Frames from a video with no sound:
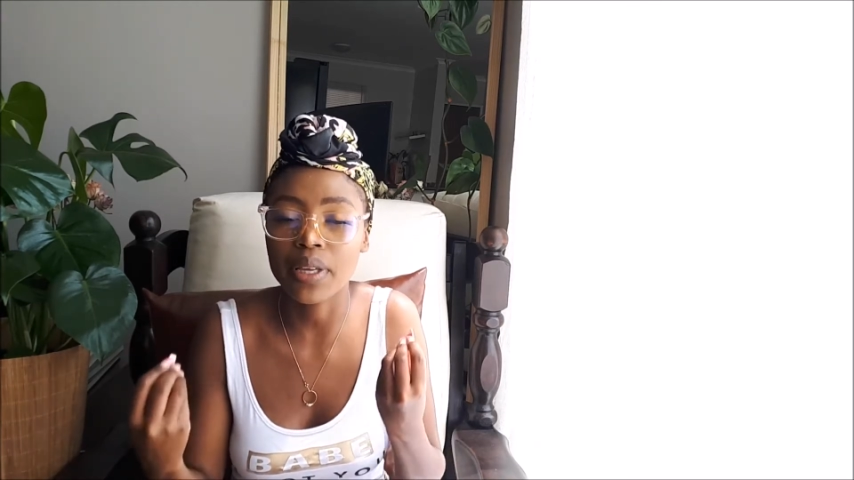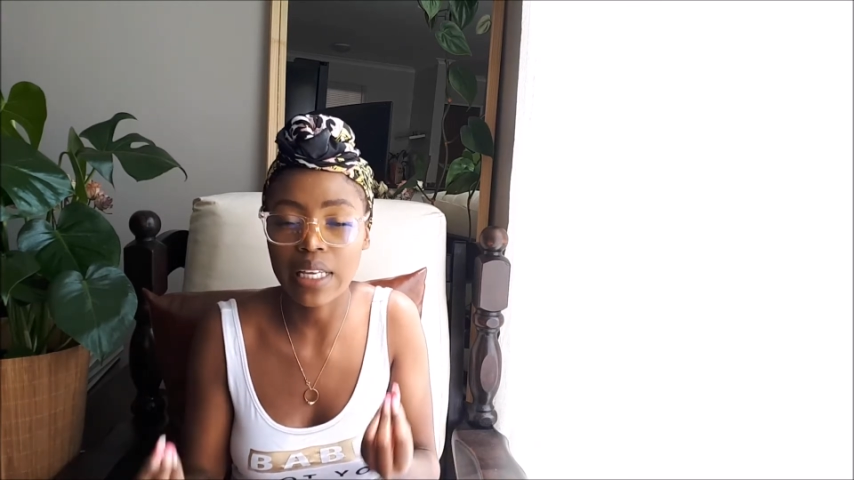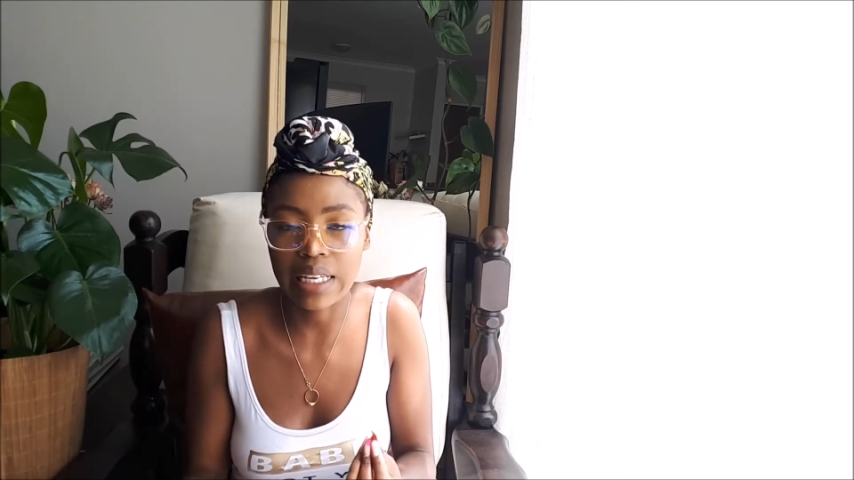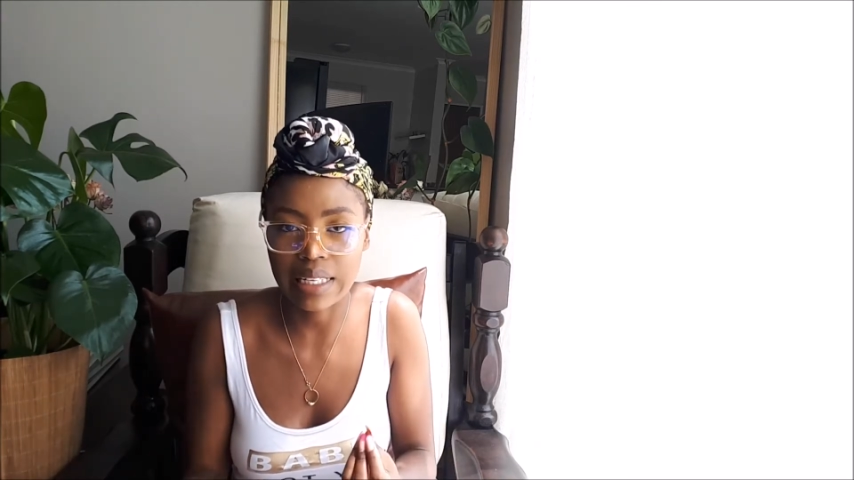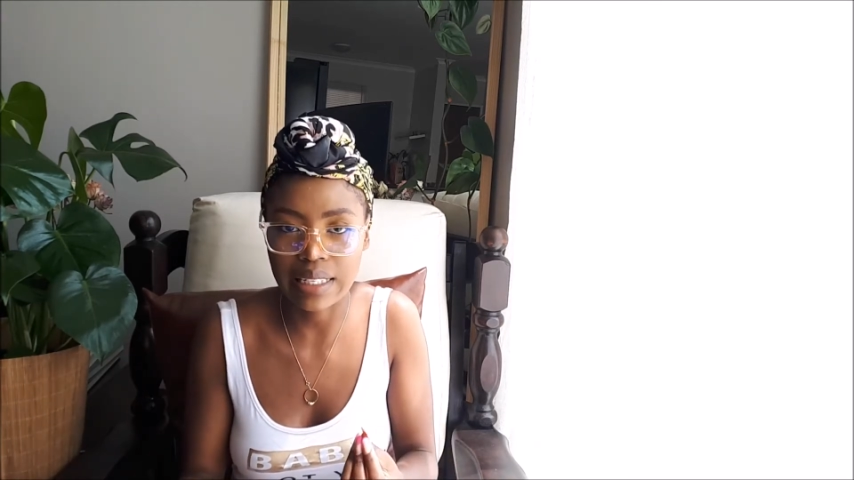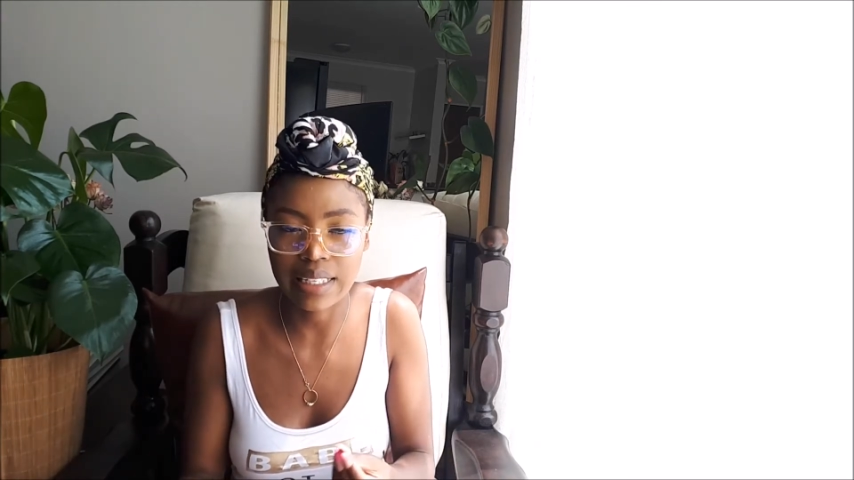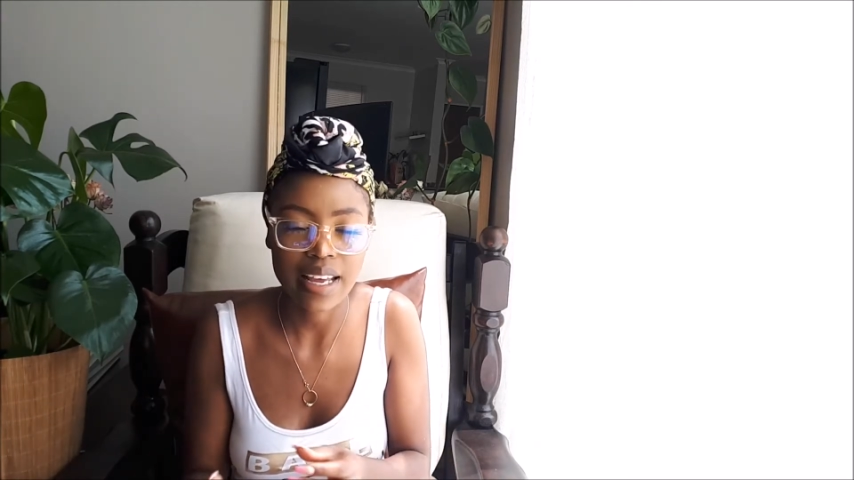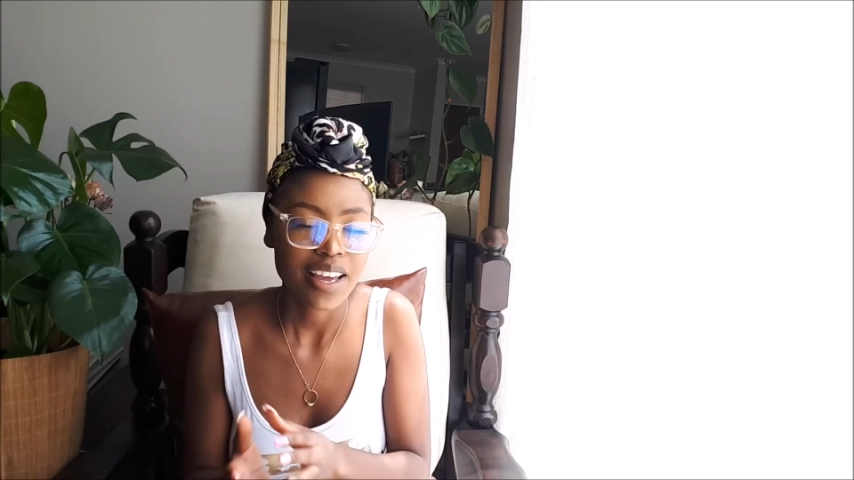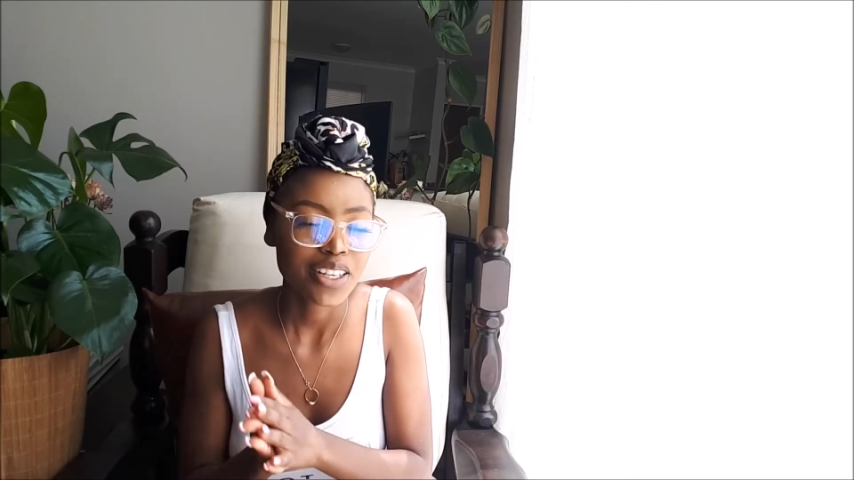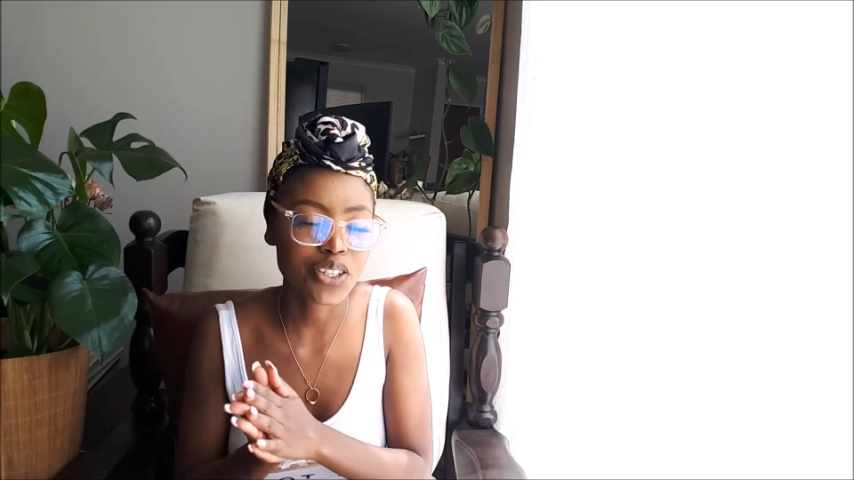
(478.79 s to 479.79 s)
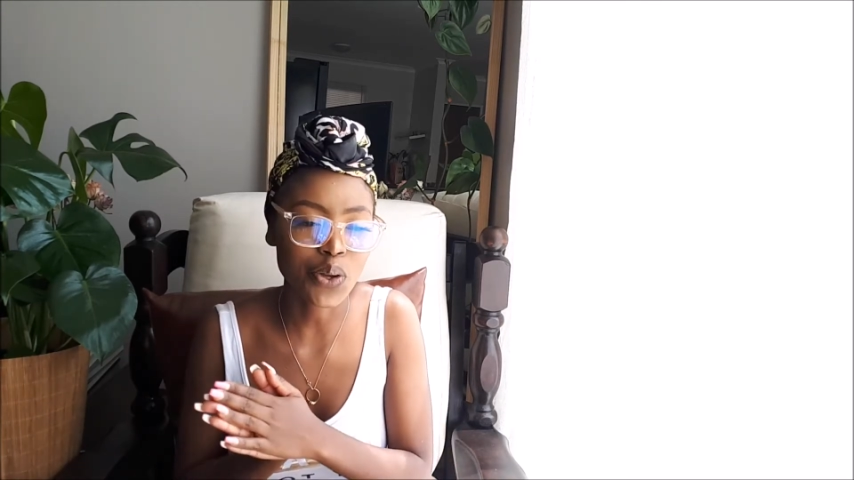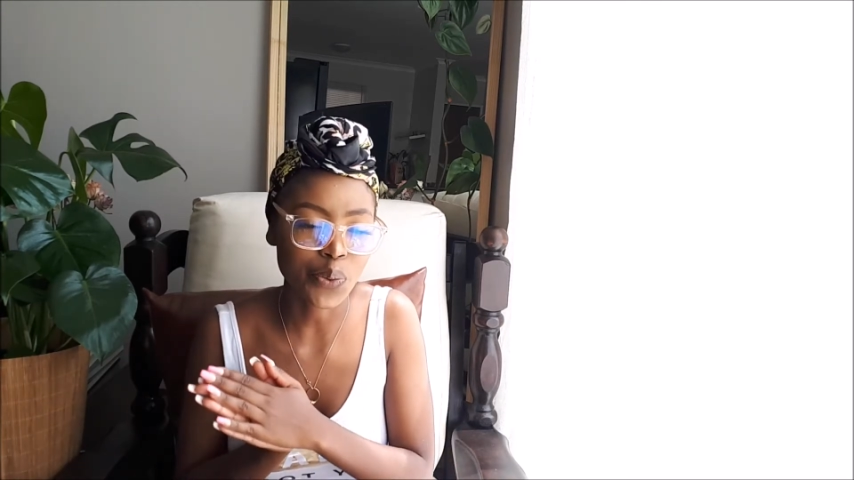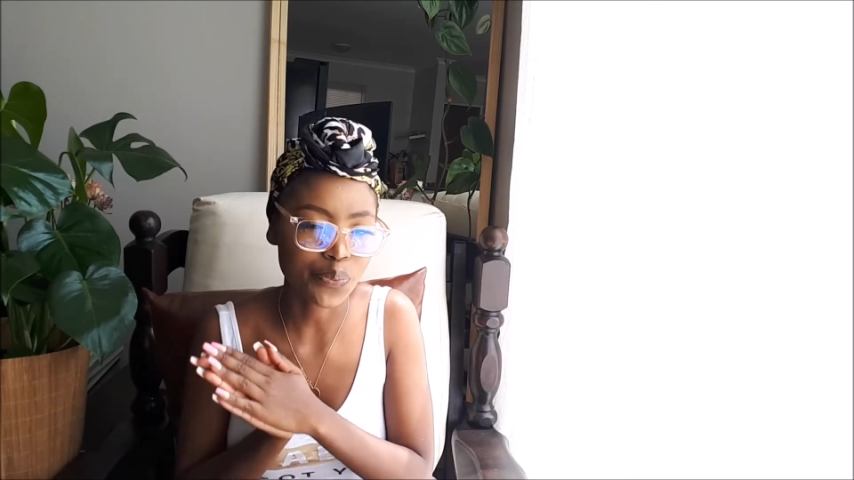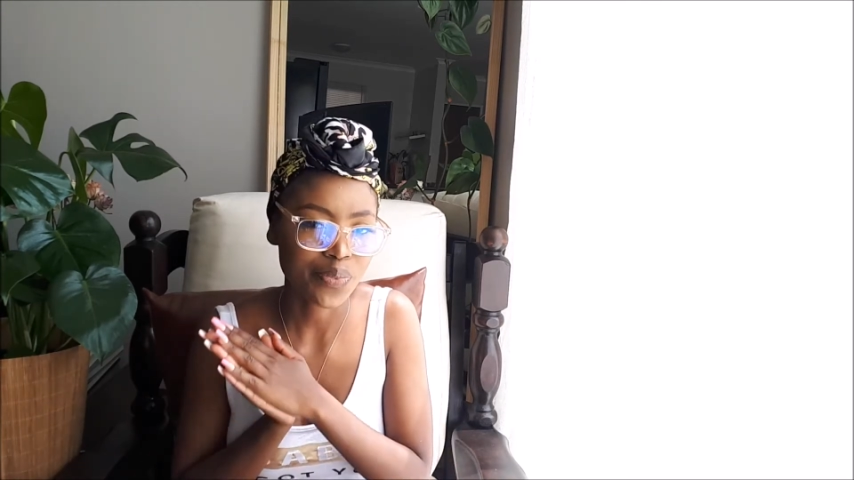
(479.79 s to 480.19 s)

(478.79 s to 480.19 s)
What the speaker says: is. So